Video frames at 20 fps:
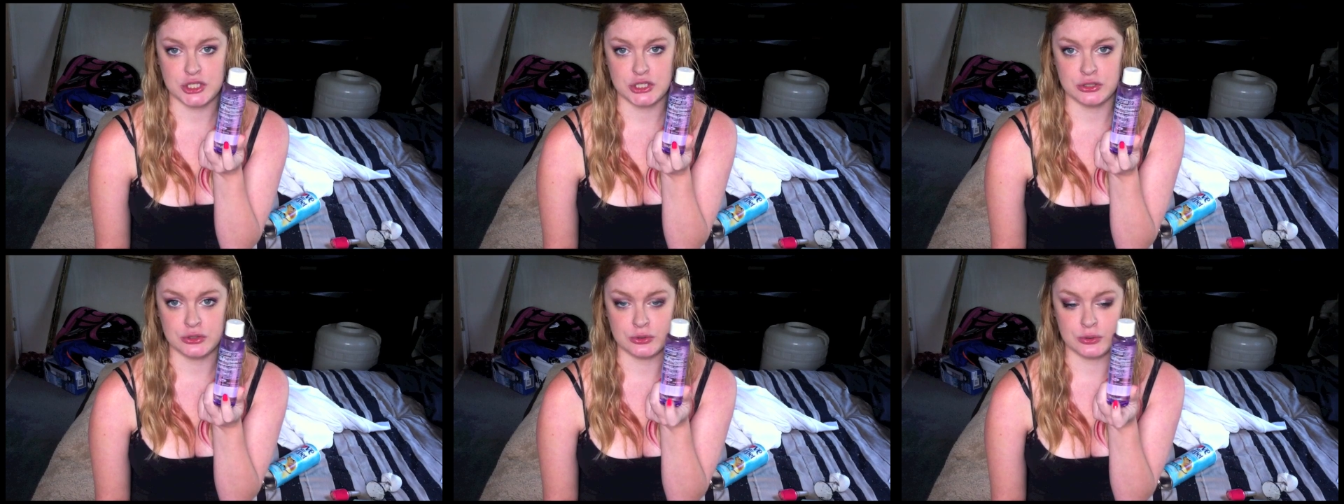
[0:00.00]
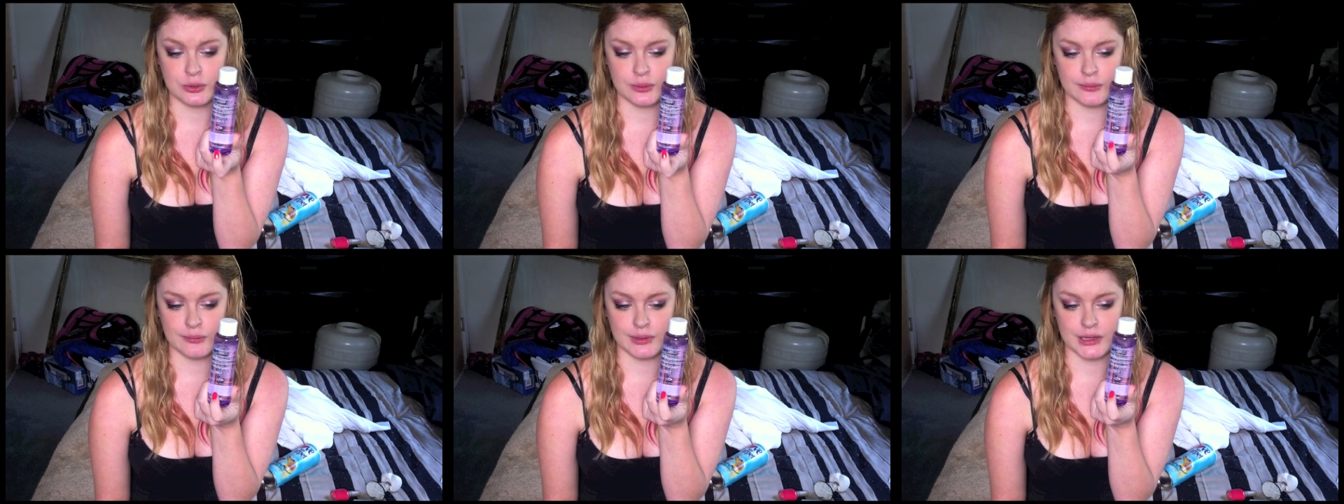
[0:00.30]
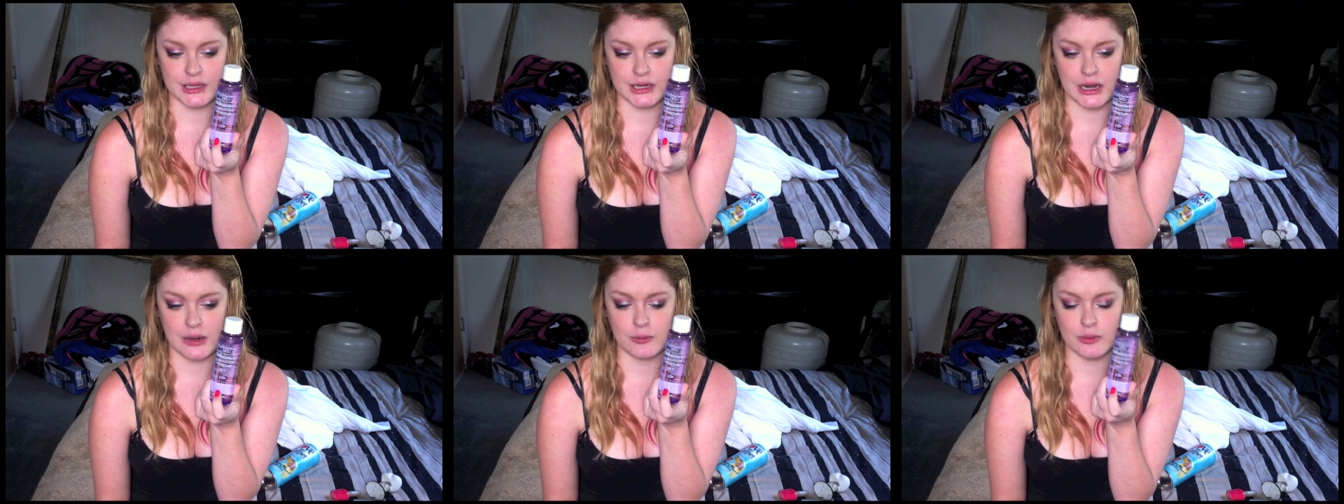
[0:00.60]
two,
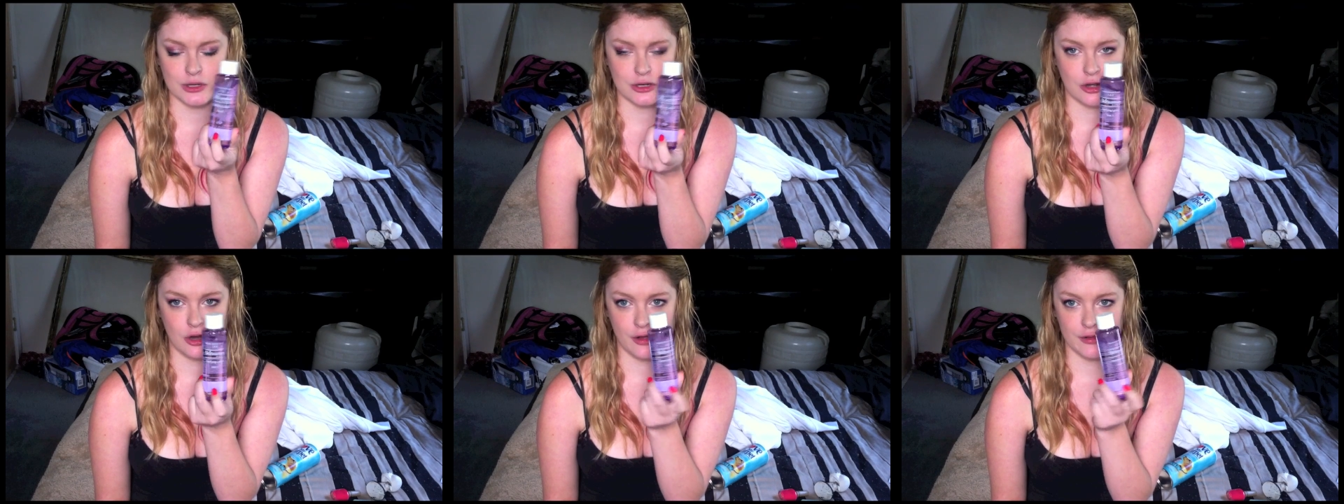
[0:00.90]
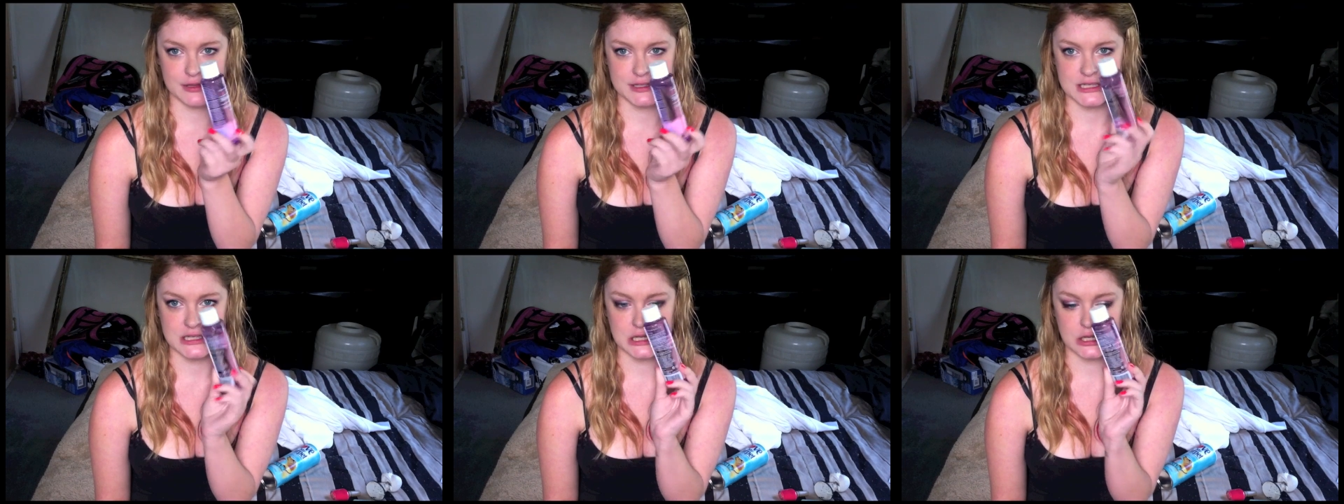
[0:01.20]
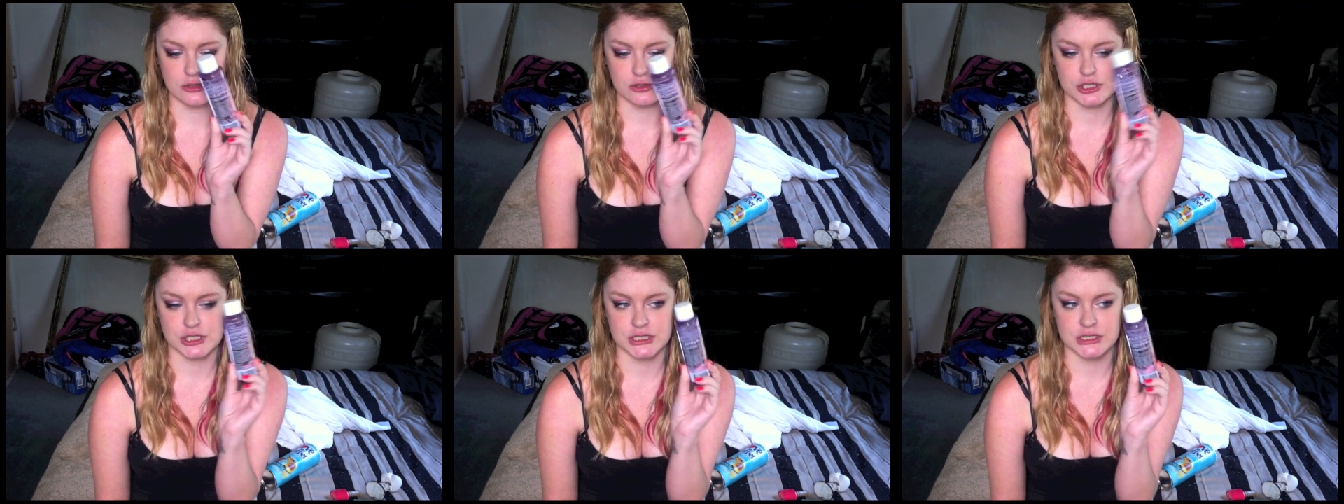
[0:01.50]
but I wouldn't call this a
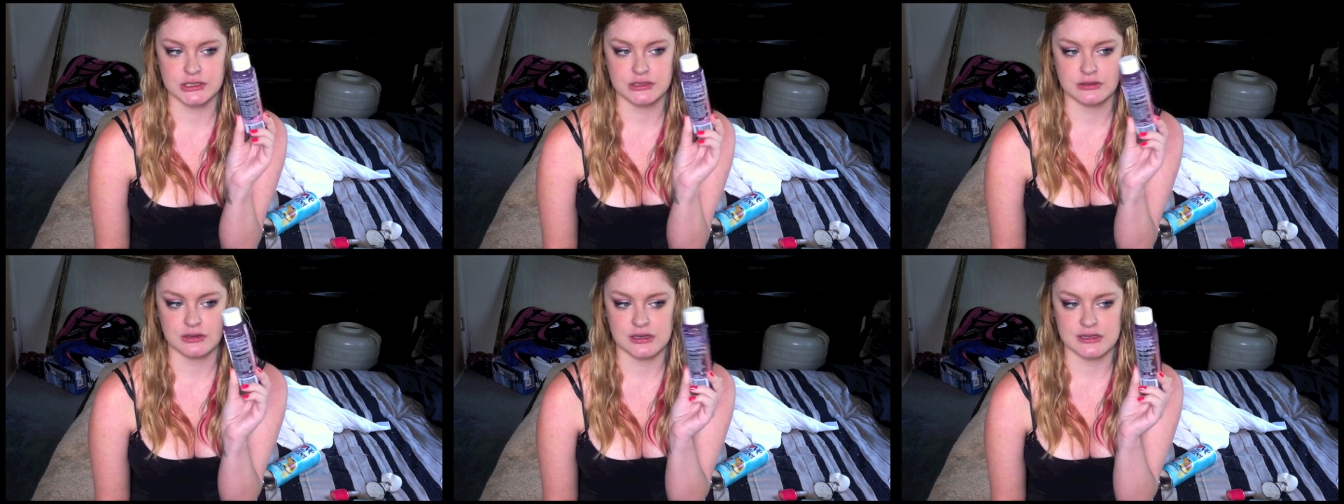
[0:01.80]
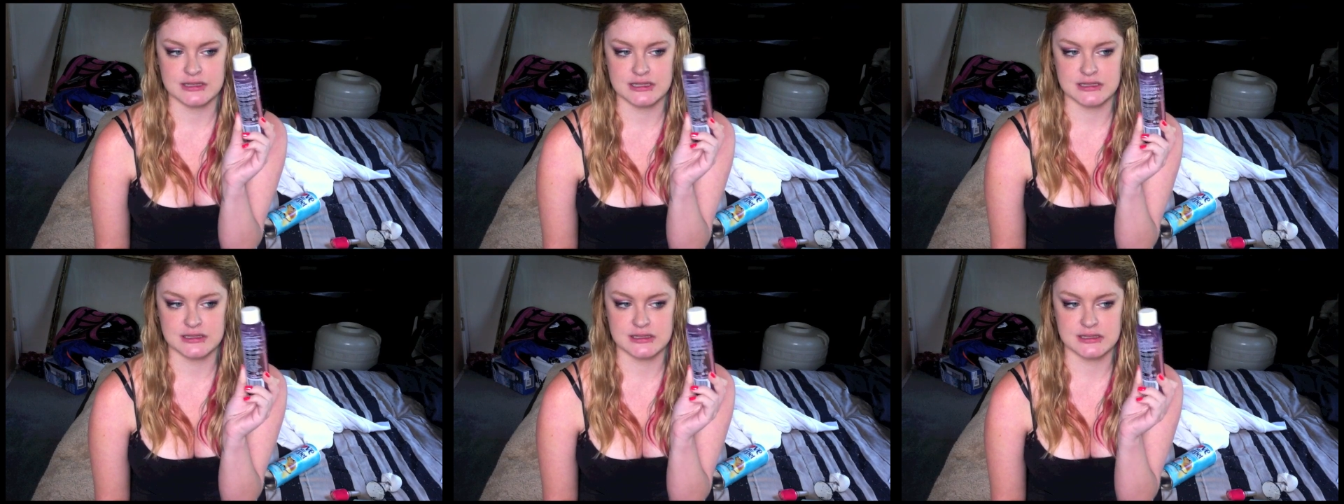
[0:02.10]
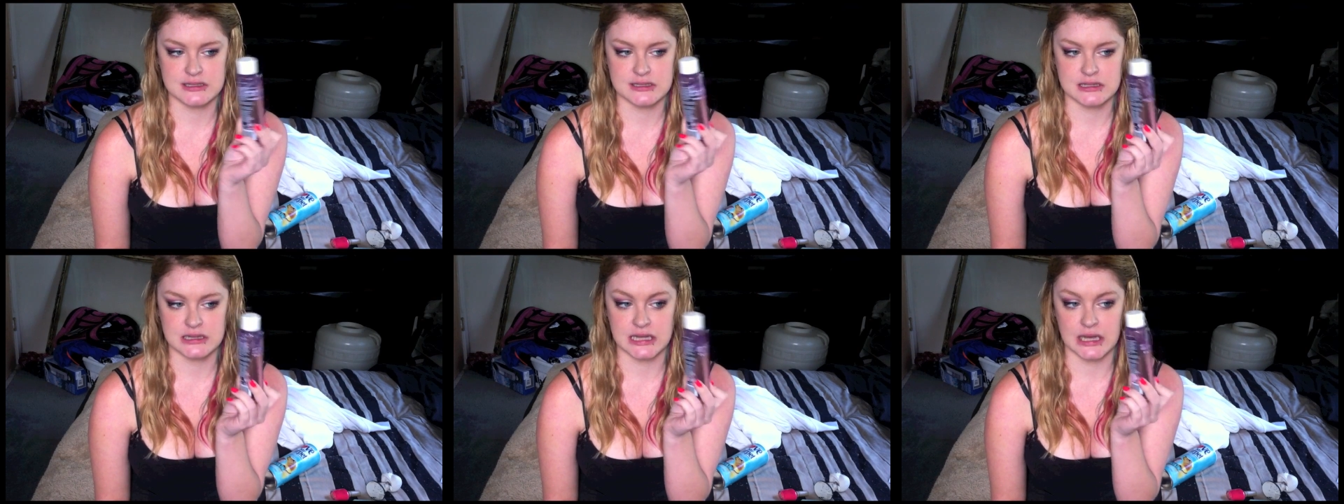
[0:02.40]
lotion because
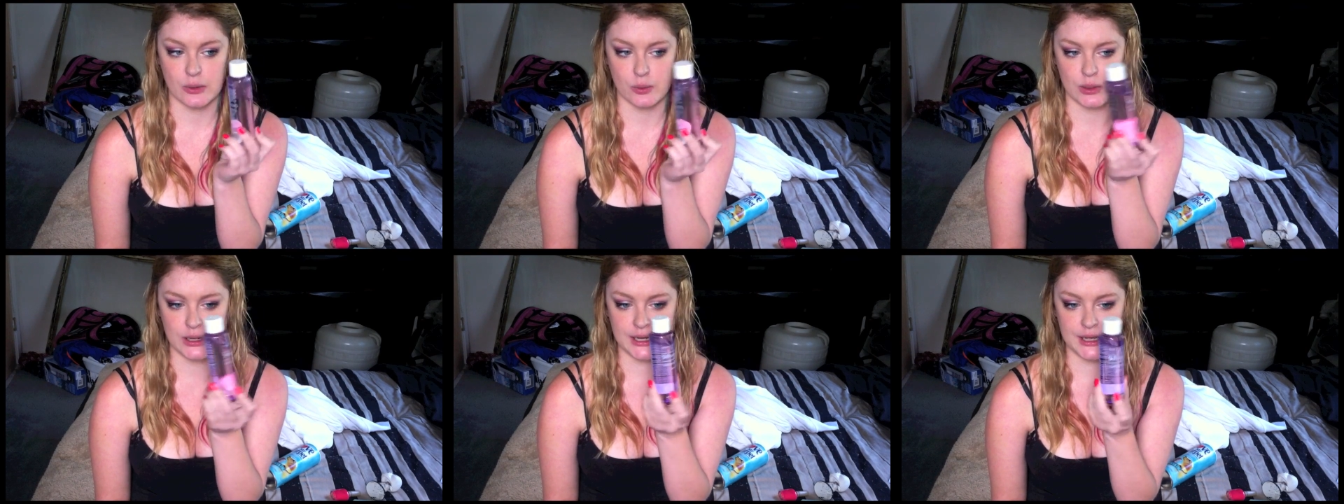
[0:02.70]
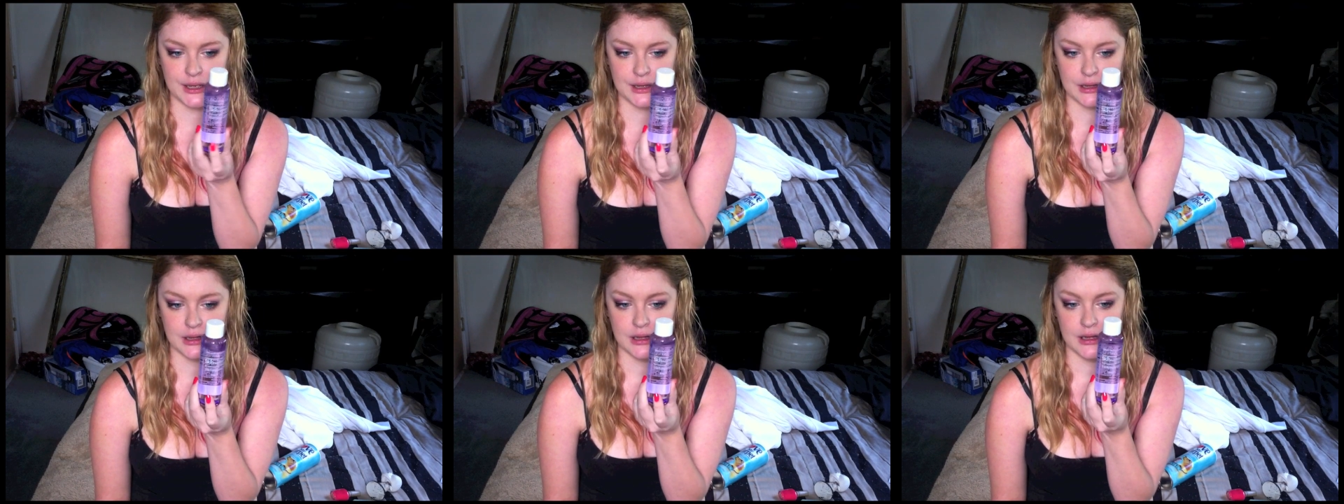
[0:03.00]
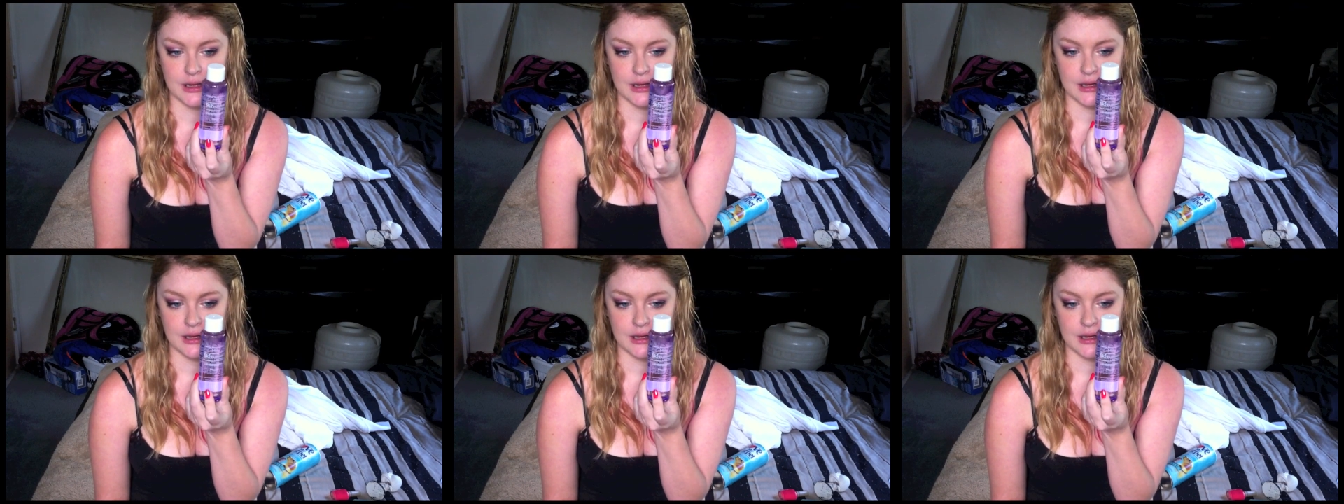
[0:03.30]
it's liquidy.